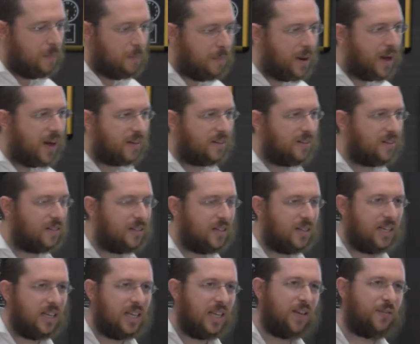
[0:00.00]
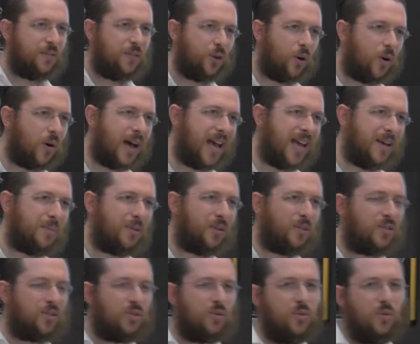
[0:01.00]
But if you're
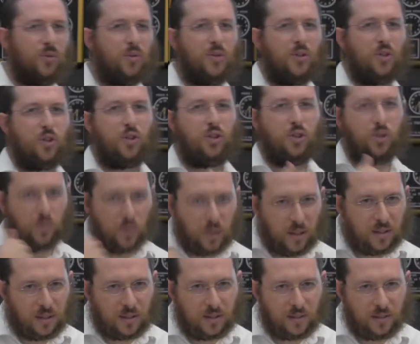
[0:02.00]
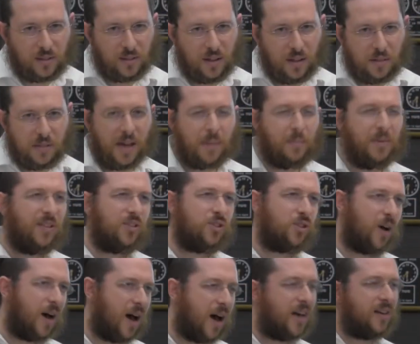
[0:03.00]
able to do it, that means
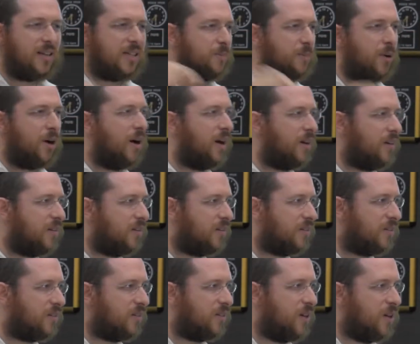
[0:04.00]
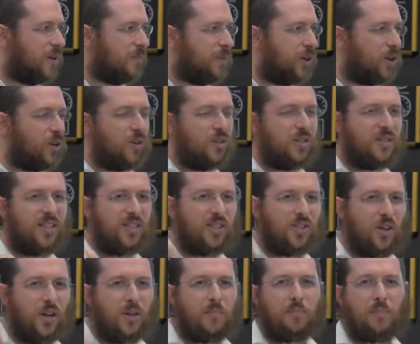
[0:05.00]
your heart is behind it. Because
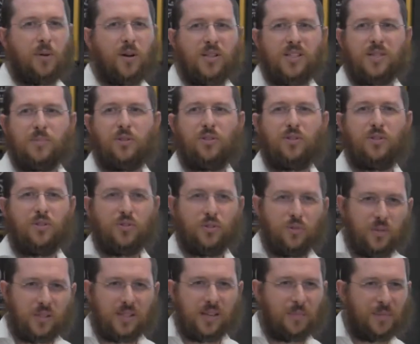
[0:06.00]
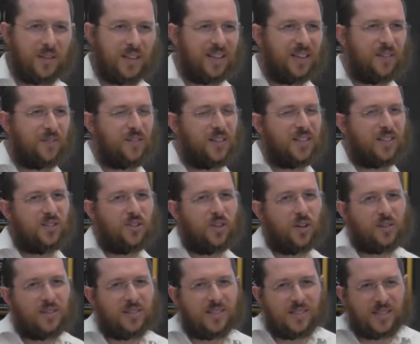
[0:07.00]
it's not possible to do something if there's
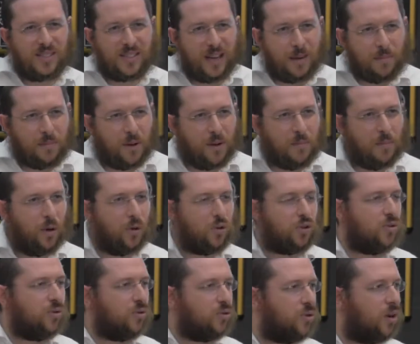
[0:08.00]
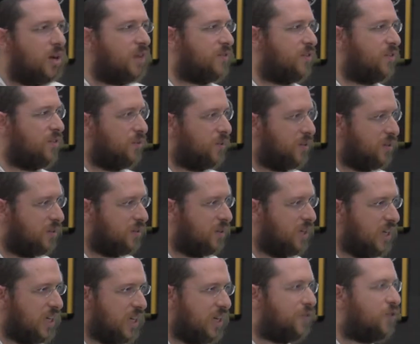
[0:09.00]
not some emotional drive to do it,
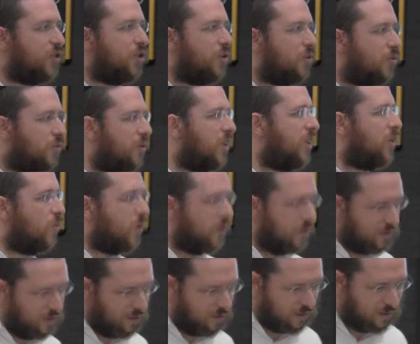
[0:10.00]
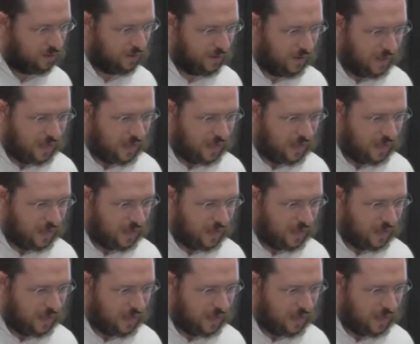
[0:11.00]
if you don't really want it.